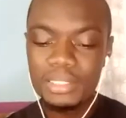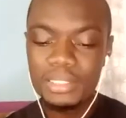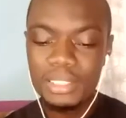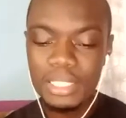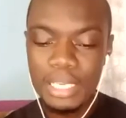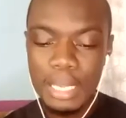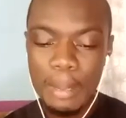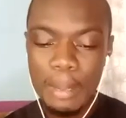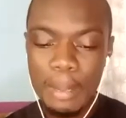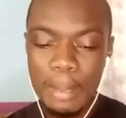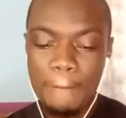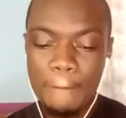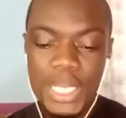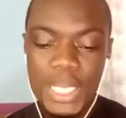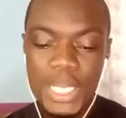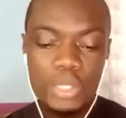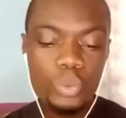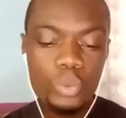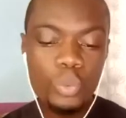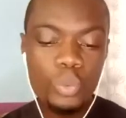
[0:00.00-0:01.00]
Benua,
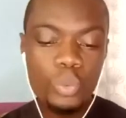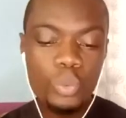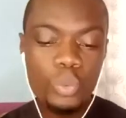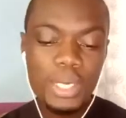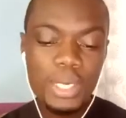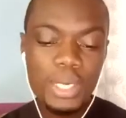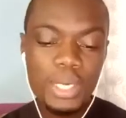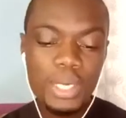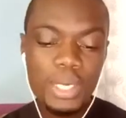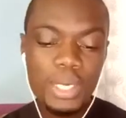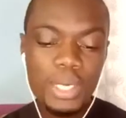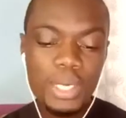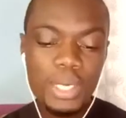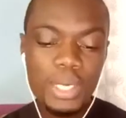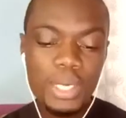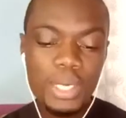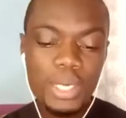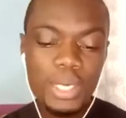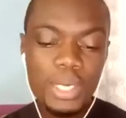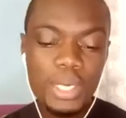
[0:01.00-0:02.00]
leader of the gang,
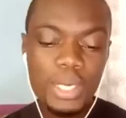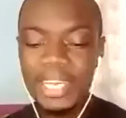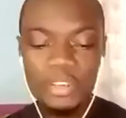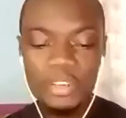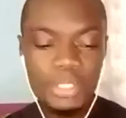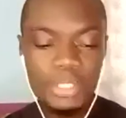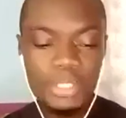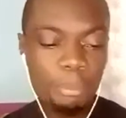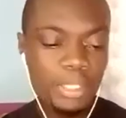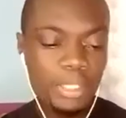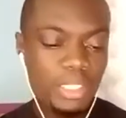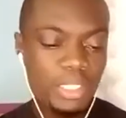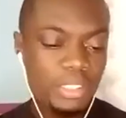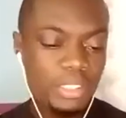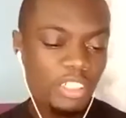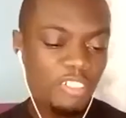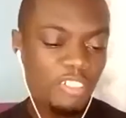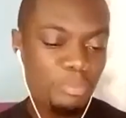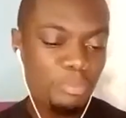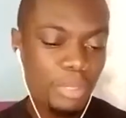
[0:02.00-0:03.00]
held a piece of
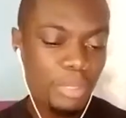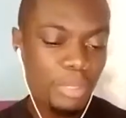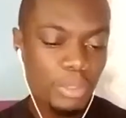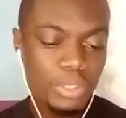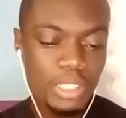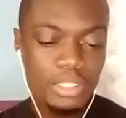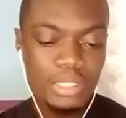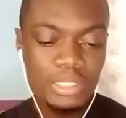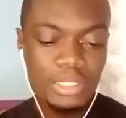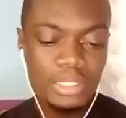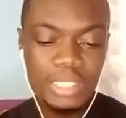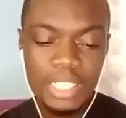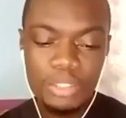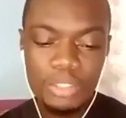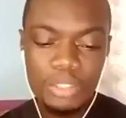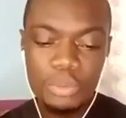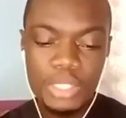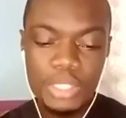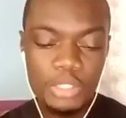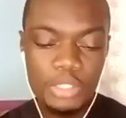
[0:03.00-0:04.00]
belt and encircled her
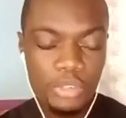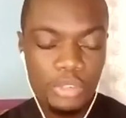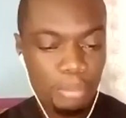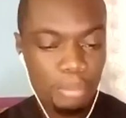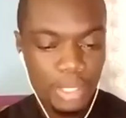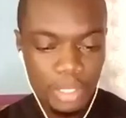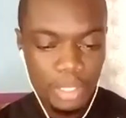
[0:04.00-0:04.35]
grandmother.